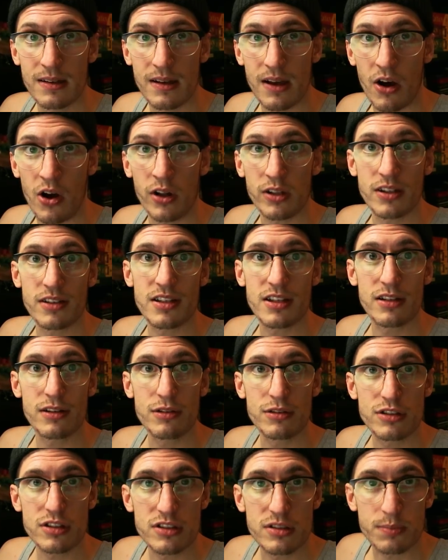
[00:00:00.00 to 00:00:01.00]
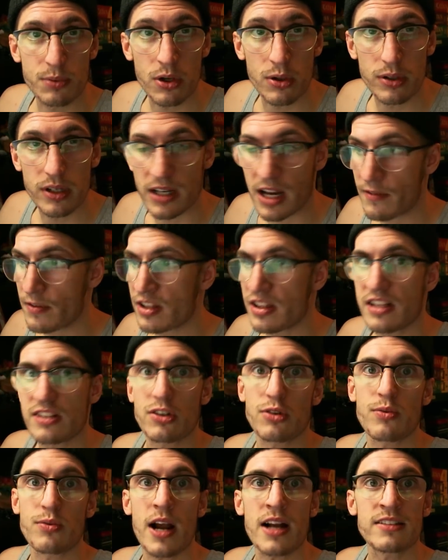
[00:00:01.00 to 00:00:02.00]
All of the illusion's broken. Everything's
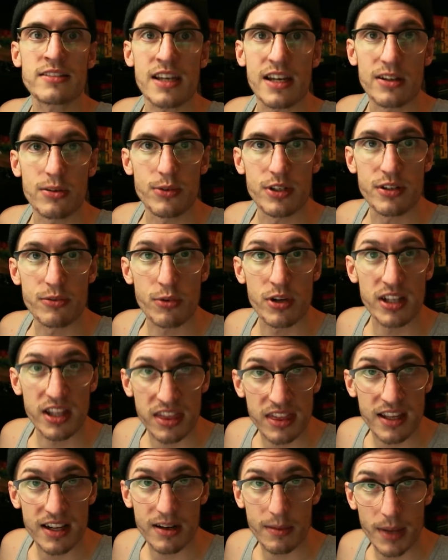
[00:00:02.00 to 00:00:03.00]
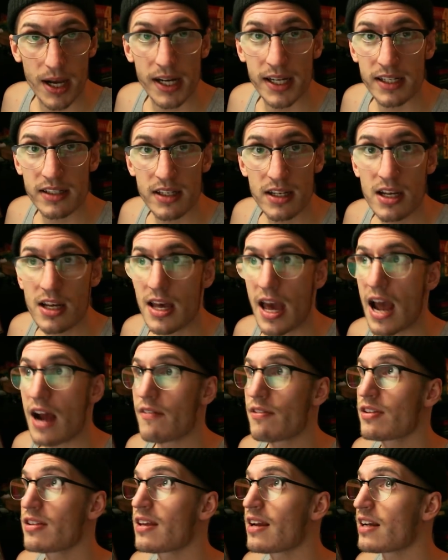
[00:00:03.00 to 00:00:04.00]
a rectangle when you really think about it.
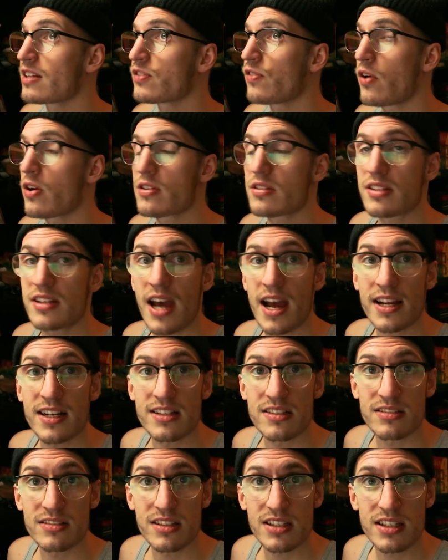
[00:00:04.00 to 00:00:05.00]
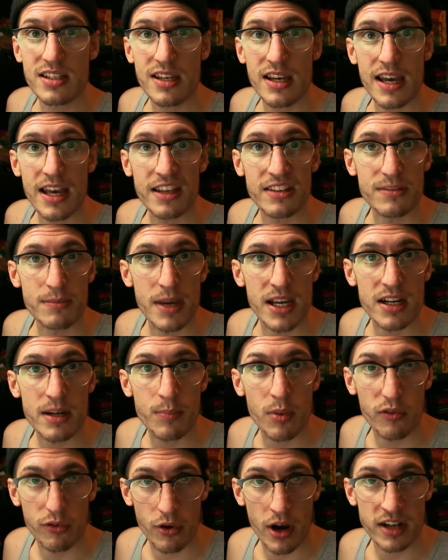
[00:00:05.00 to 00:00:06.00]
Everything, as far as the eye can see, is made up
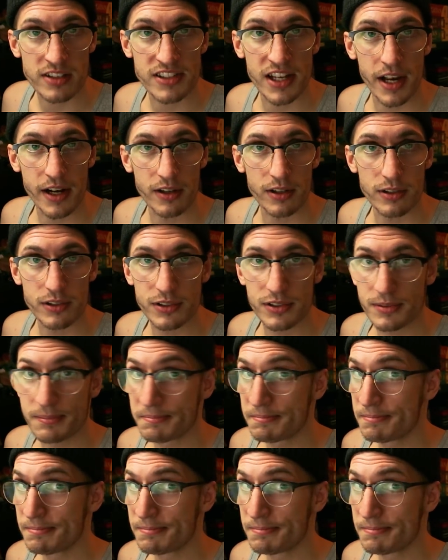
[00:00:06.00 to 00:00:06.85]
of rectangles.